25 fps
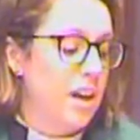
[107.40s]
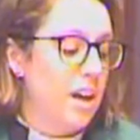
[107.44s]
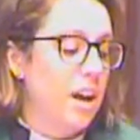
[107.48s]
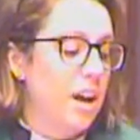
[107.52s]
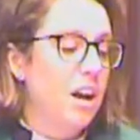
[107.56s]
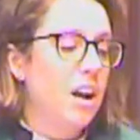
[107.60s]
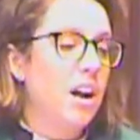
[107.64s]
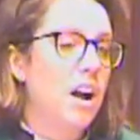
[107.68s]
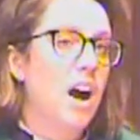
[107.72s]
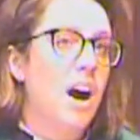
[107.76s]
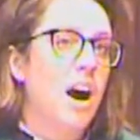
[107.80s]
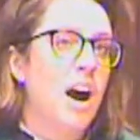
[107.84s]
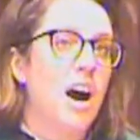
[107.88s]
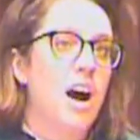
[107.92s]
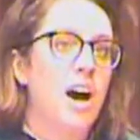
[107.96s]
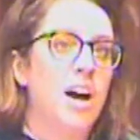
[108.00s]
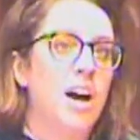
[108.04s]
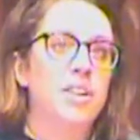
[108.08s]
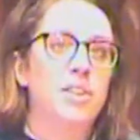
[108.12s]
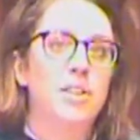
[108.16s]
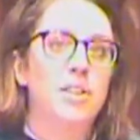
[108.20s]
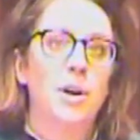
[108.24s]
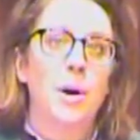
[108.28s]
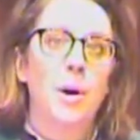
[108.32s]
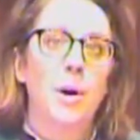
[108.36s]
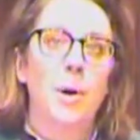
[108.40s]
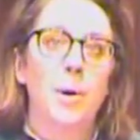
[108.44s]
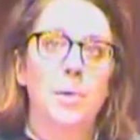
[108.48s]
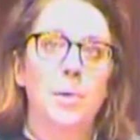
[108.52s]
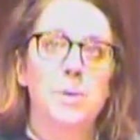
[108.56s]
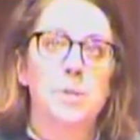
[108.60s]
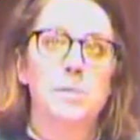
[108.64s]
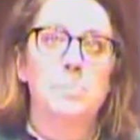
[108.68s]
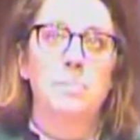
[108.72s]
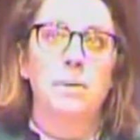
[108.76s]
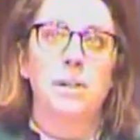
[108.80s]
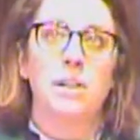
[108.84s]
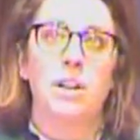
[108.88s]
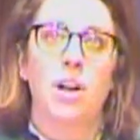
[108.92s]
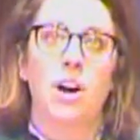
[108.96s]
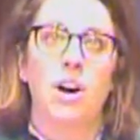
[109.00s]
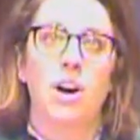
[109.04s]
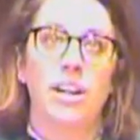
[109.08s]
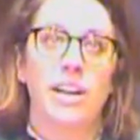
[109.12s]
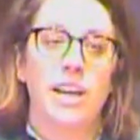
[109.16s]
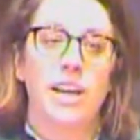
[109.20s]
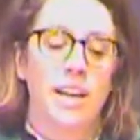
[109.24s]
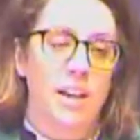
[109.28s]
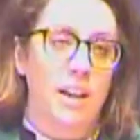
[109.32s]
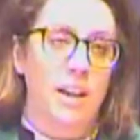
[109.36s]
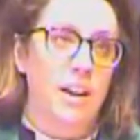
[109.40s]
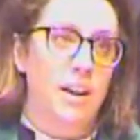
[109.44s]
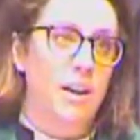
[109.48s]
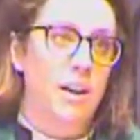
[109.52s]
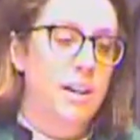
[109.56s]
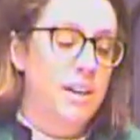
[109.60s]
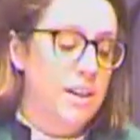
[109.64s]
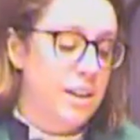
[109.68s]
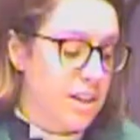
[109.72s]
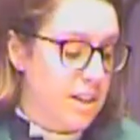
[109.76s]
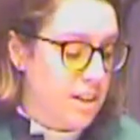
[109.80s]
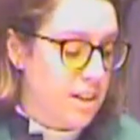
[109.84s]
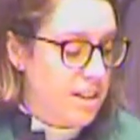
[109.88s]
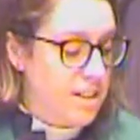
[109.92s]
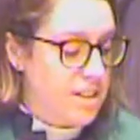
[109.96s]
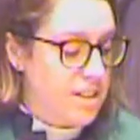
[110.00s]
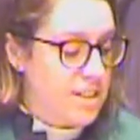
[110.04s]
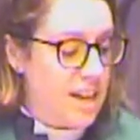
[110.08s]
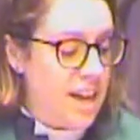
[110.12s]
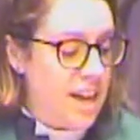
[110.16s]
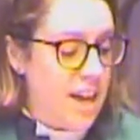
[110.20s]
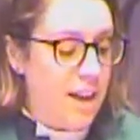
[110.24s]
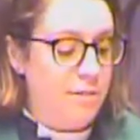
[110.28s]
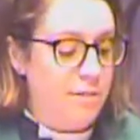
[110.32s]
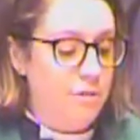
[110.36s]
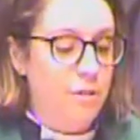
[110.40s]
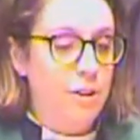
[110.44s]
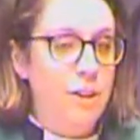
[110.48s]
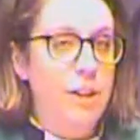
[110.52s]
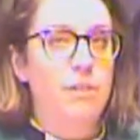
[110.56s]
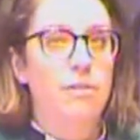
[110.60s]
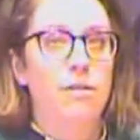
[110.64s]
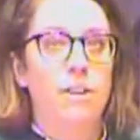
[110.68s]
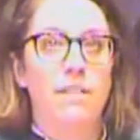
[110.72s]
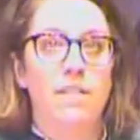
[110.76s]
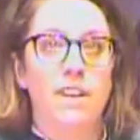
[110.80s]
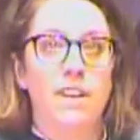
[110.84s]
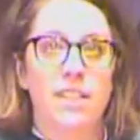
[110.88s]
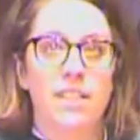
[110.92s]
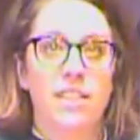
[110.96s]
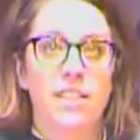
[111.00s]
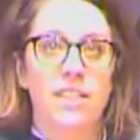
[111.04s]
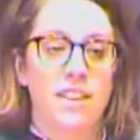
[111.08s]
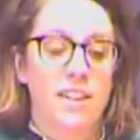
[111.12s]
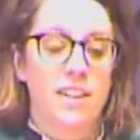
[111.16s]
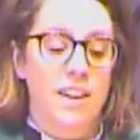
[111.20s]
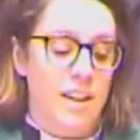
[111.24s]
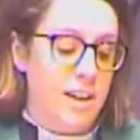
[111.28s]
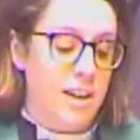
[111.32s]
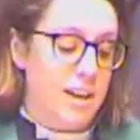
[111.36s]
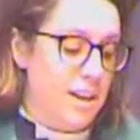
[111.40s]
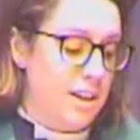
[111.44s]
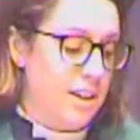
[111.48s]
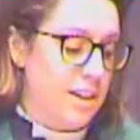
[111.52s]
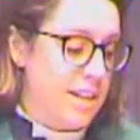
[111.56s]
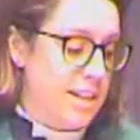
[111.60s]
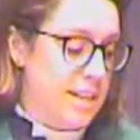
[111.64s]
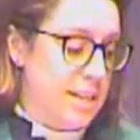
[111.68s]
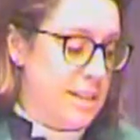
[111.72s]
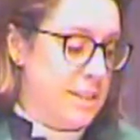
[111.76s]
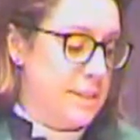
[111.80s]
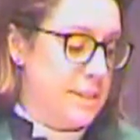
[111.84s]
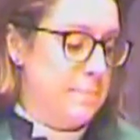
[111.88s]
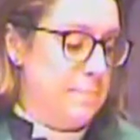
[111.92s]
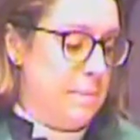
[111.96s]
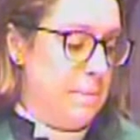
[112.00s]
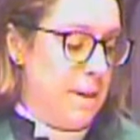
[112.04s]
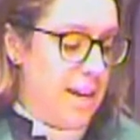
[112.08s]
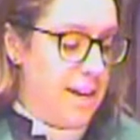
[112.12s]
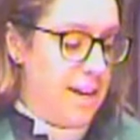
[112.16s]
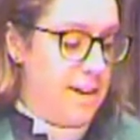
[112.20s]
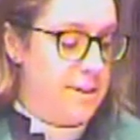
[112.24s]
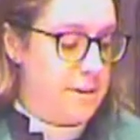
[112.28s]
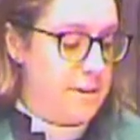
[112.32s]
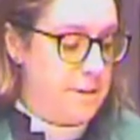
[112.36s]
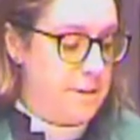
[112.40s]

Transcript: God goes belonging to every riven thing he's made.